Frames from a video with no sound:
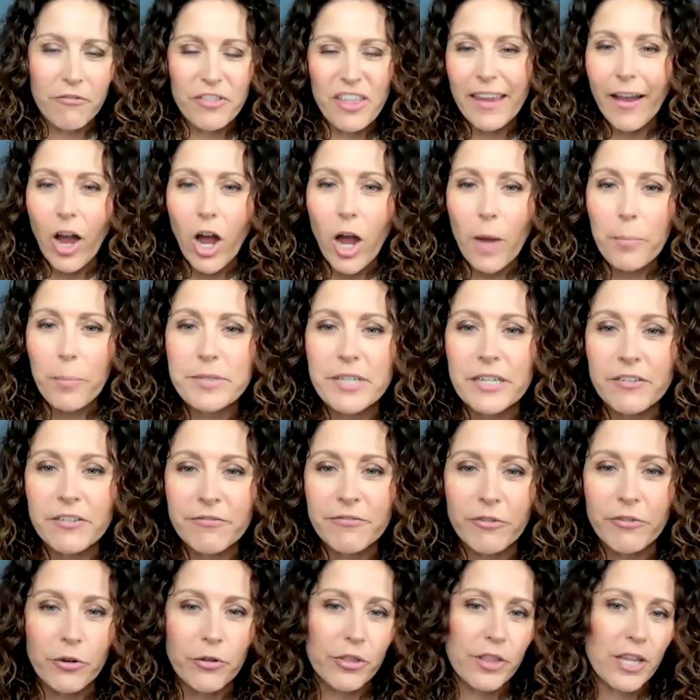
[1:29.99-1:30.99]
they opt
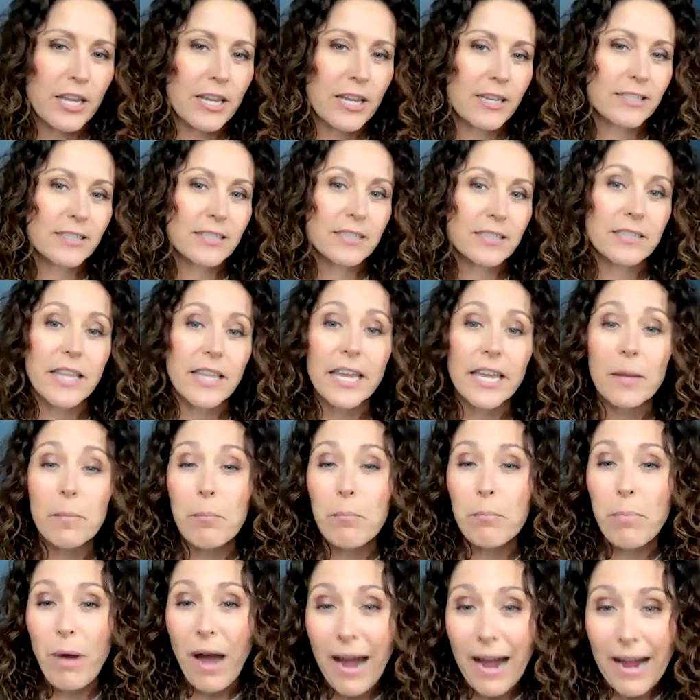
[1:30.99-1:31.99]
in for things,
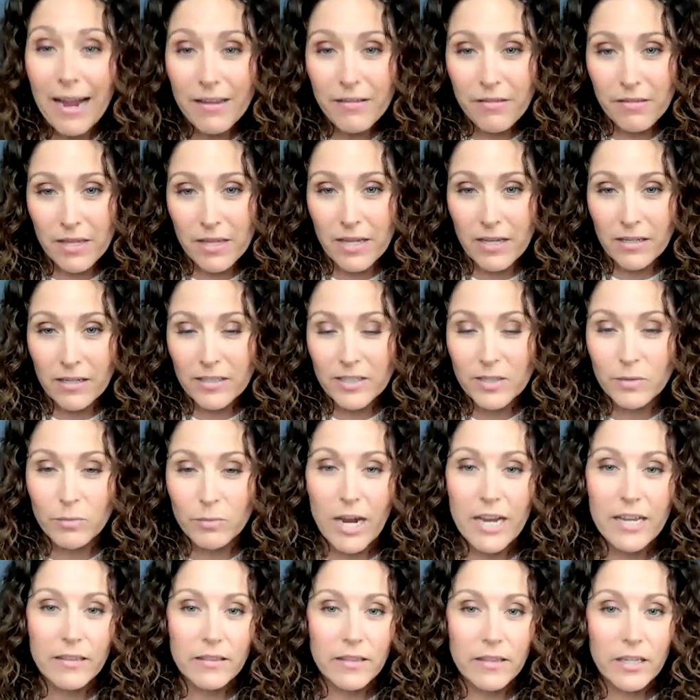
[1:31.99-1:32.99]
they buy things,
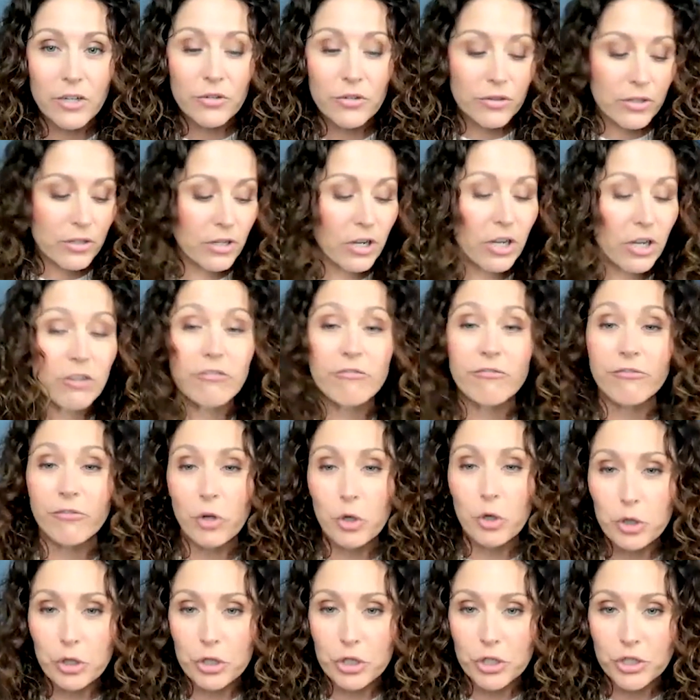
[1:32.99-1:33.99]
right? They're the
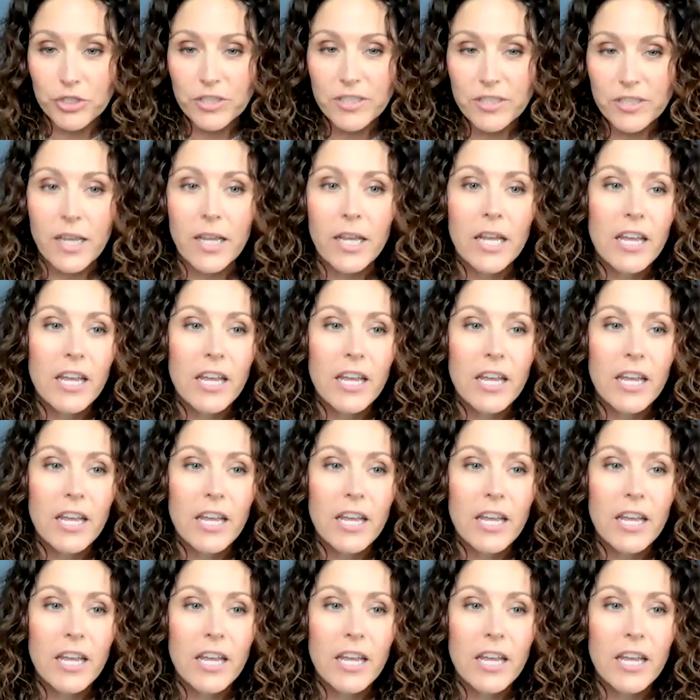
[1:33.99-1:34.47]
converters.